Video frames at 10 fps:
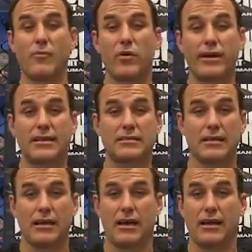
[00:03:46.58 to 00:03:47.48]
mornings.
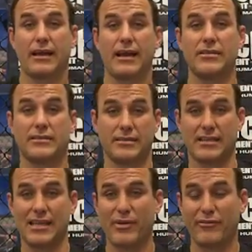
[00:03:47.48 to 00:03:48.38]
Okay, this is
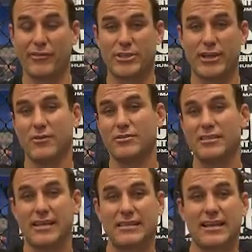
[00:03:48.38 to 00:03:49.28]
sleep-in for the
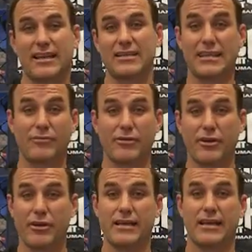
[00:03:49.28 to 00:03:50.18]
challenges. They start at seven
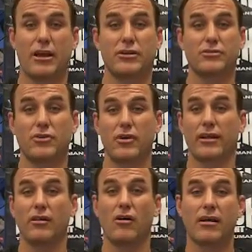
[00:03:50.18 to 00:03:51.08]
thirty and go till nine
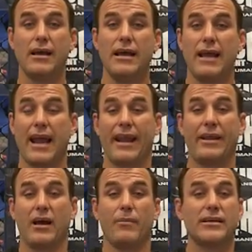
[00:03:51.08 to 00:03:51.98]
o'clock, and
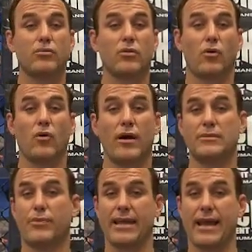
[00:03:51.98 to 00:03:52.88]
um, this will
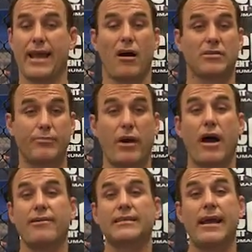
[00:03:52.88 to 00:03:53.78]
always be our
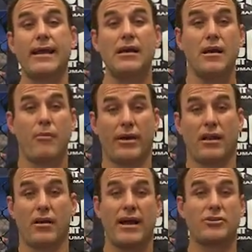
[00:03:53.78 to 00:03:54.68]
sparring day, but
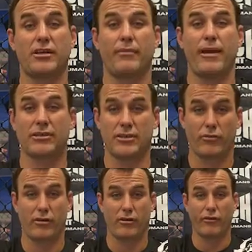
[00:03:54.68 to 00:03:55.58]
um, as you can imagine,
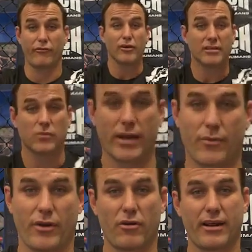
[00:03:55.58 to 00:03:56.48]
on the, on the first week,
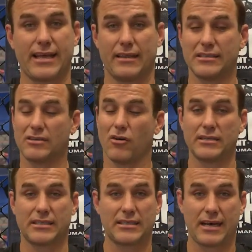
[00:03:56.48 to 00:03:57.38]
we're not going to get these
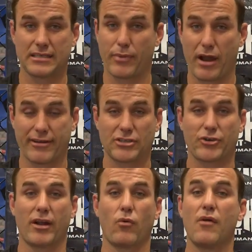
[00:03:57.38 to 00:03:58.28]
guys to start sparring
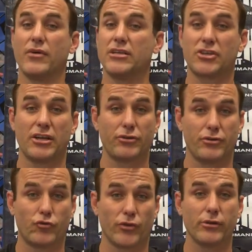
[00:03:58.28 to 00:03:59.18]
straight away. We're just going to
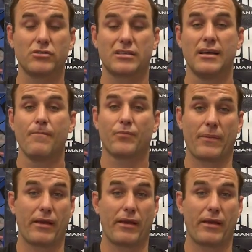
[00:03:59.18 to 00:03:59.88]
do drills that